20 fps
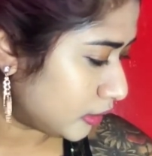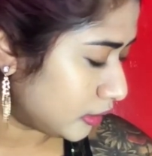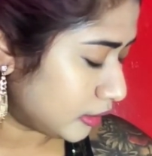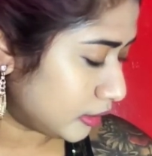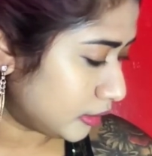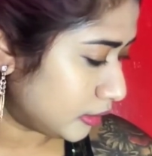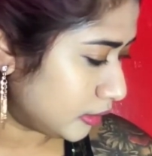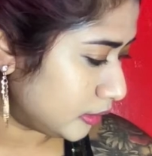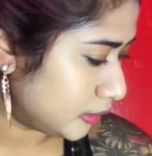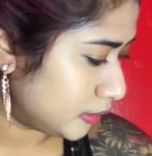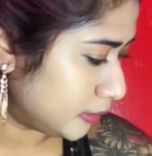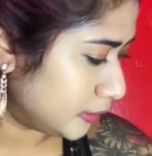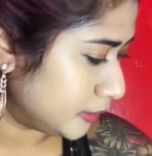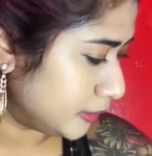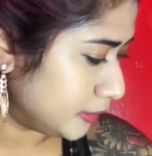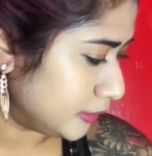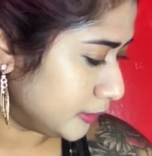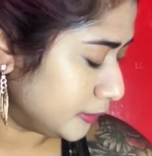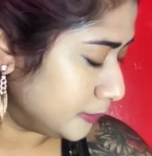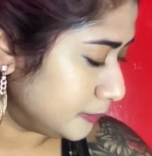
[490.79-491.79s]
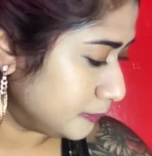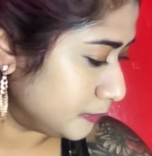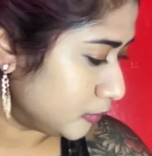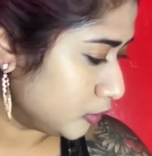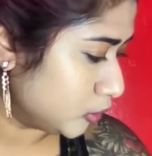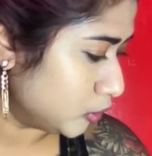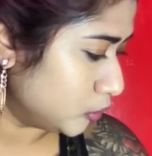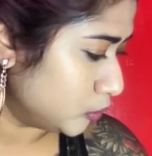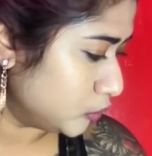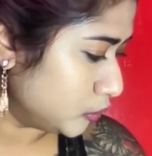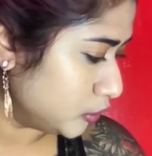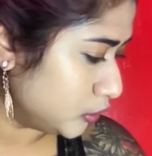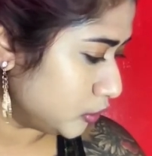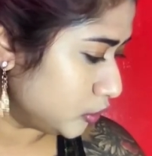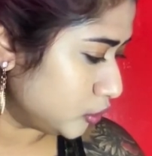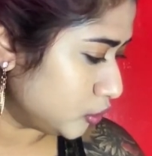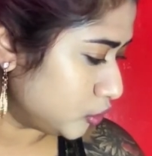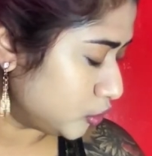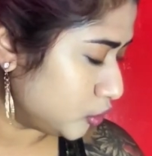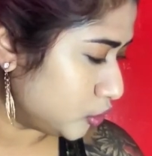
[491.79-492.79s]
I am going
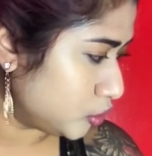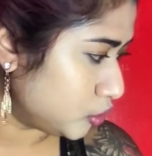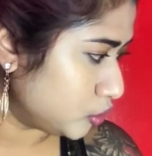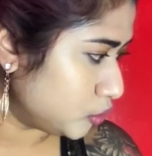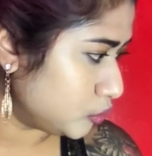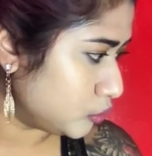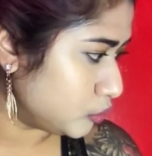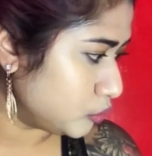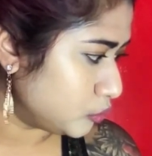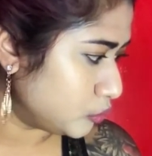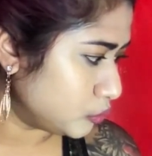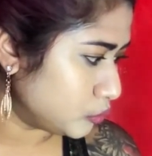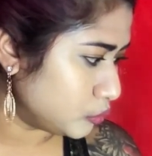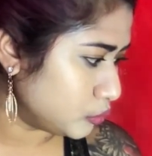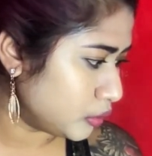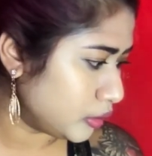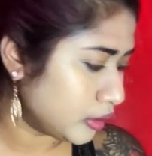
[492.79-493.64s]
to